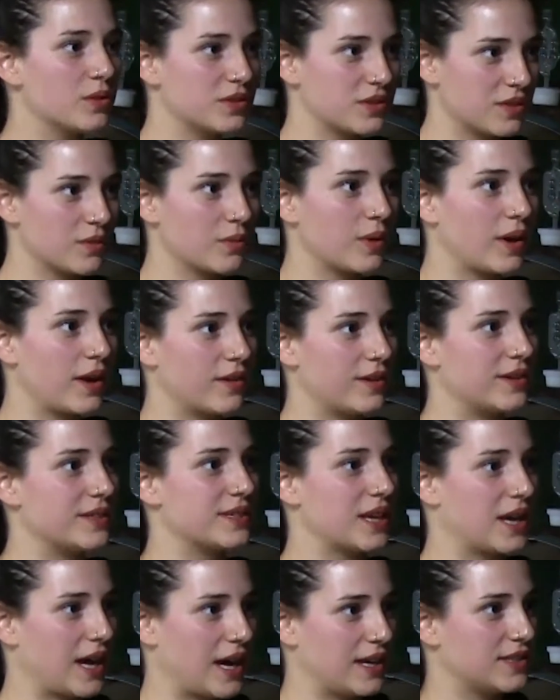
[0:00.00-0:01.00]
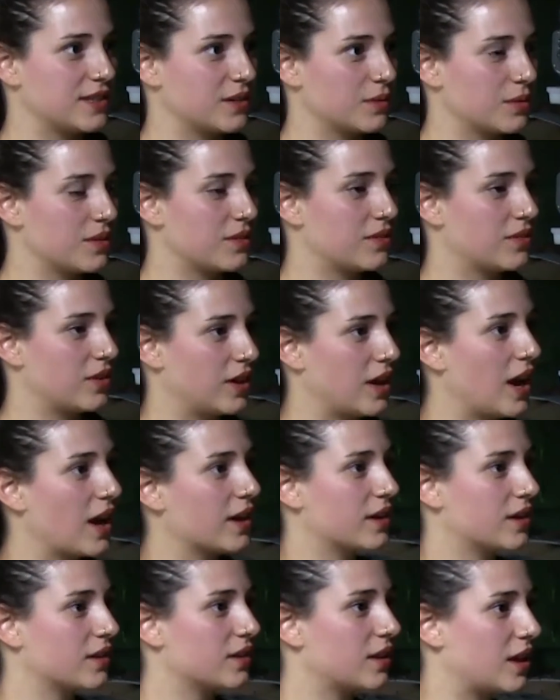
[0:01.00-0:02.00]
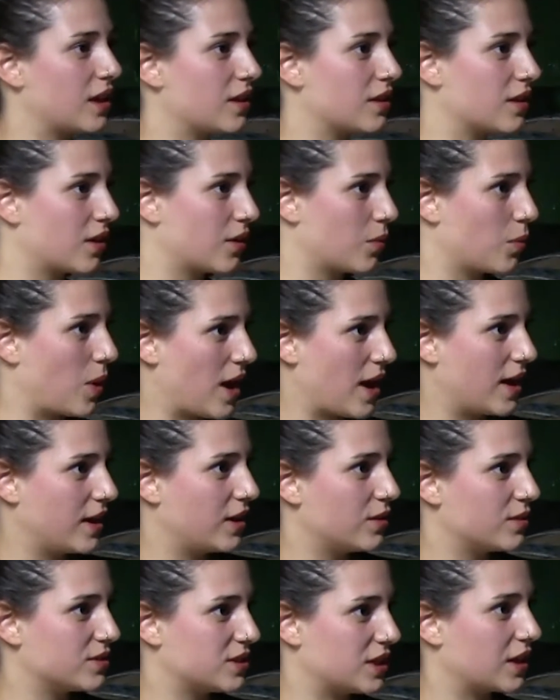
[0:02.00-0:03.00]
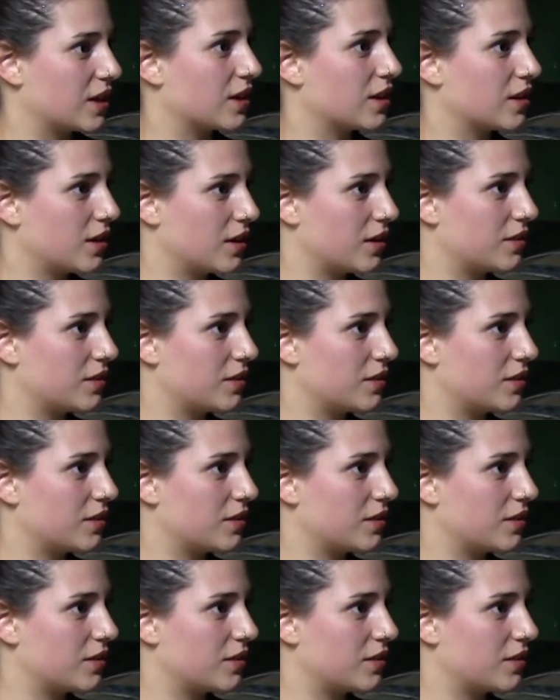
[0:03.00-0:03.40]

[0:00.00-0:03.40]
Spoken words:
Most of the wineries that I deal with inoculate their wine using